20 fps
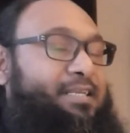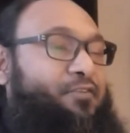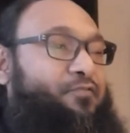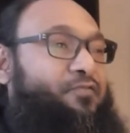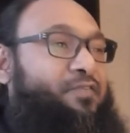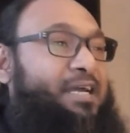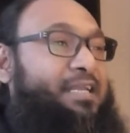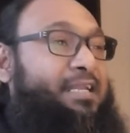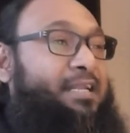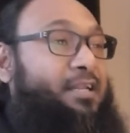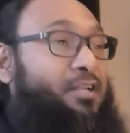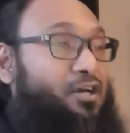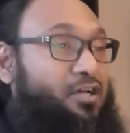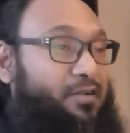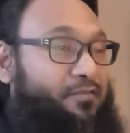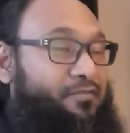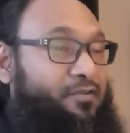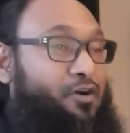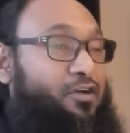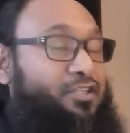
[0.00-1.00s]
You find a lot
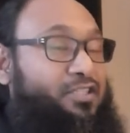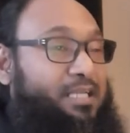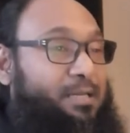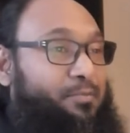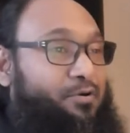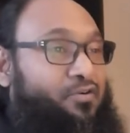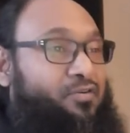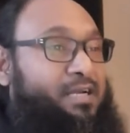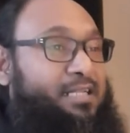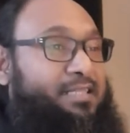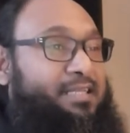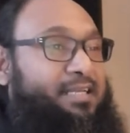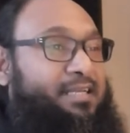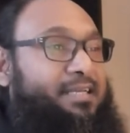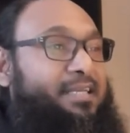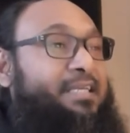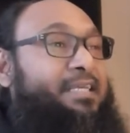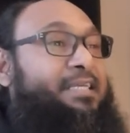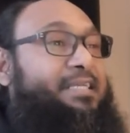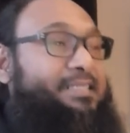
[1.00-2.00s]
of
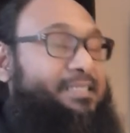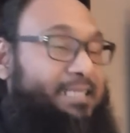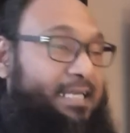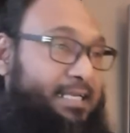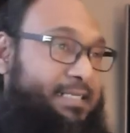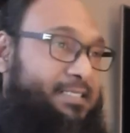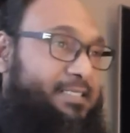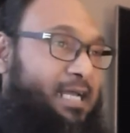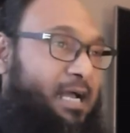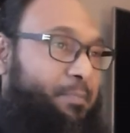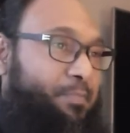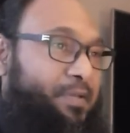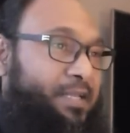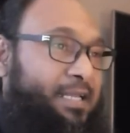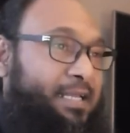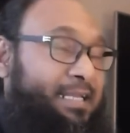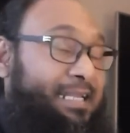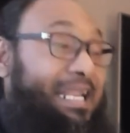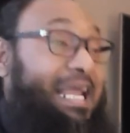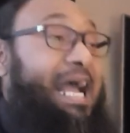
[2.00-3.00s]
undemocratic things
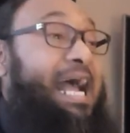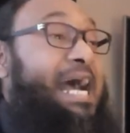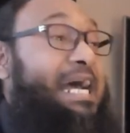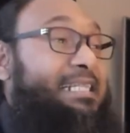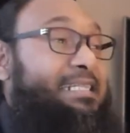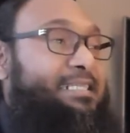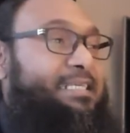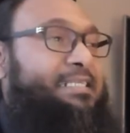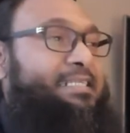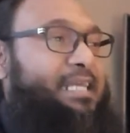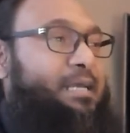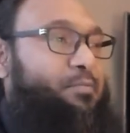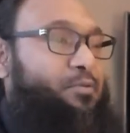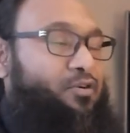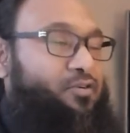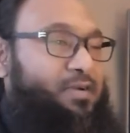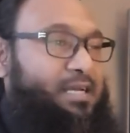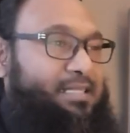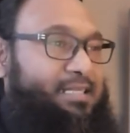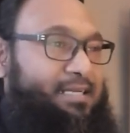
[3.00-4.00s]
happening and
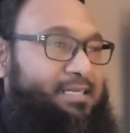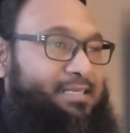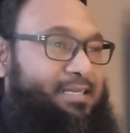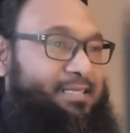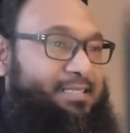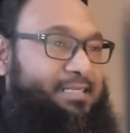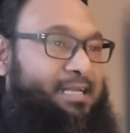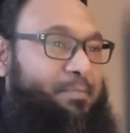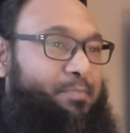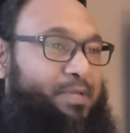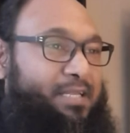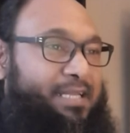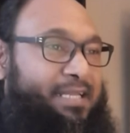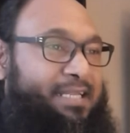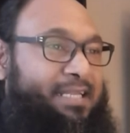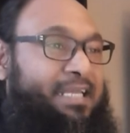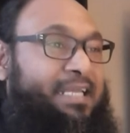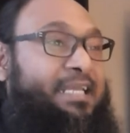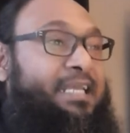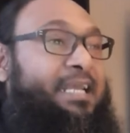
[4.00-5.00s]
anti-democratic things
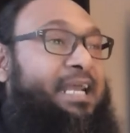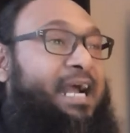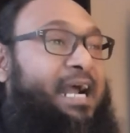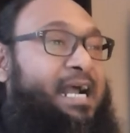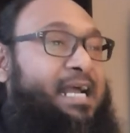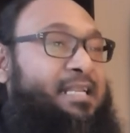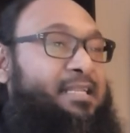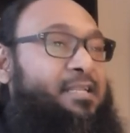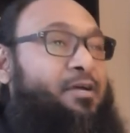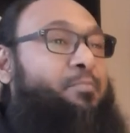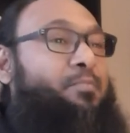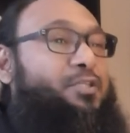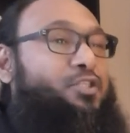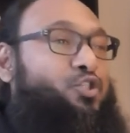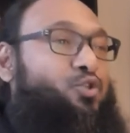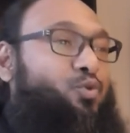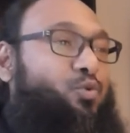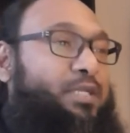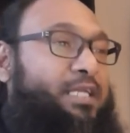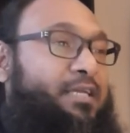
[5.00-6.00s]
happening. And number
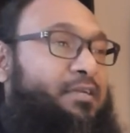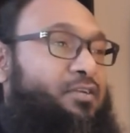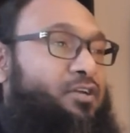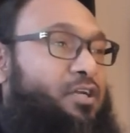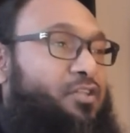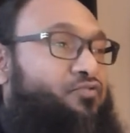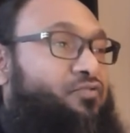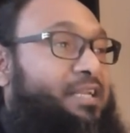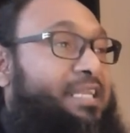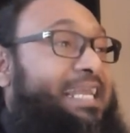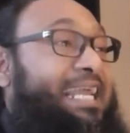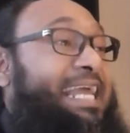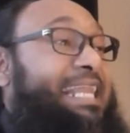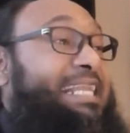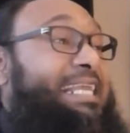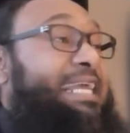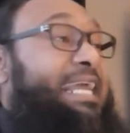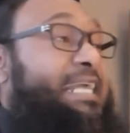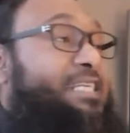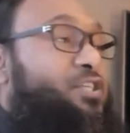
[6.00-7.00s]
two, they're not really
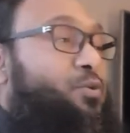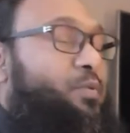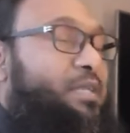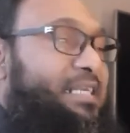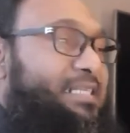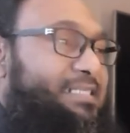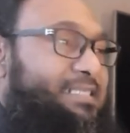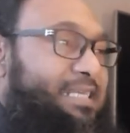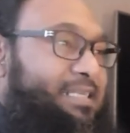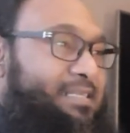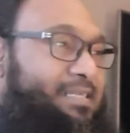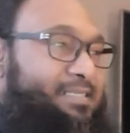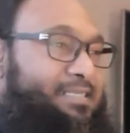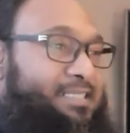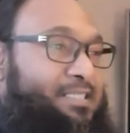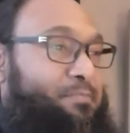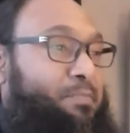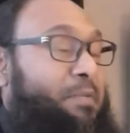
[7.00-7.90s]
engaging with the citizens.